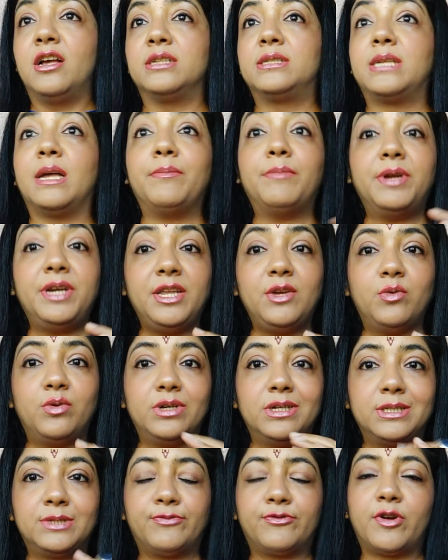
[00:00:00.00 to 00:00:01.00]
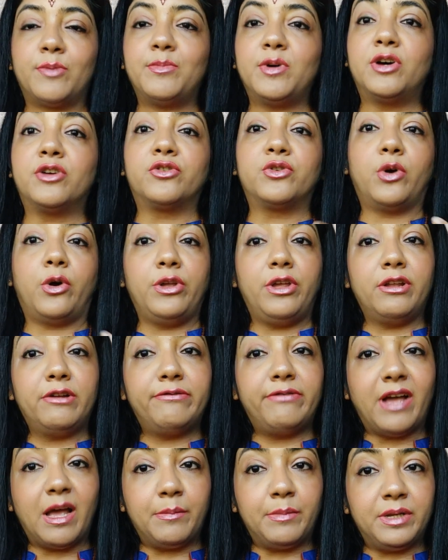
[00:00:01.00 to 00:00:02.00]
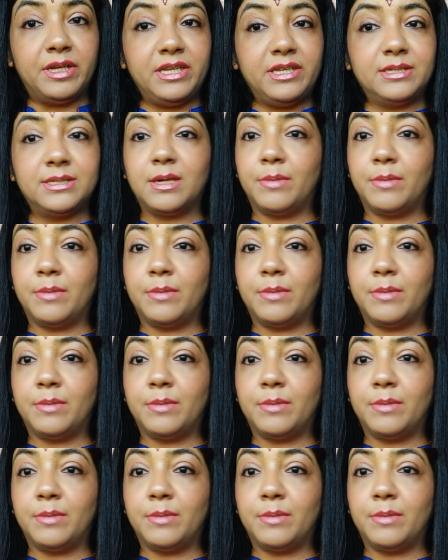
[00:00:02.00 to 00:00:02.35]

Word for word: somebody who is from a royal family,